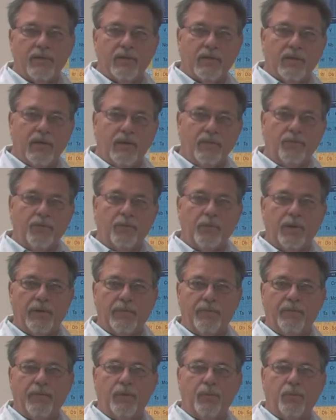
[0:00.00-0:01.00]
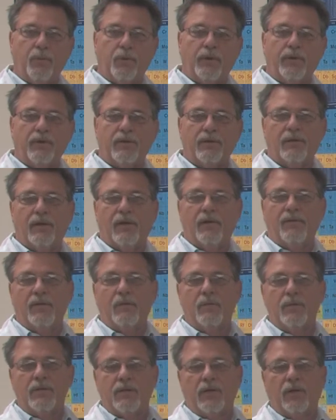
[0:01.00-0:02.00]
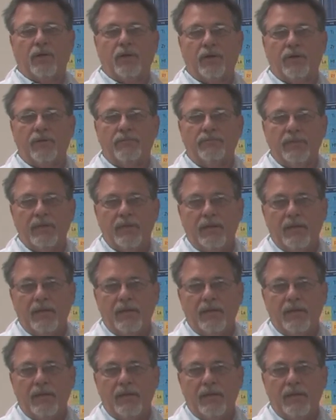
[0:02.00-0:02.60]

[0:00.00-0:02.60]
the infrared footprint of a material,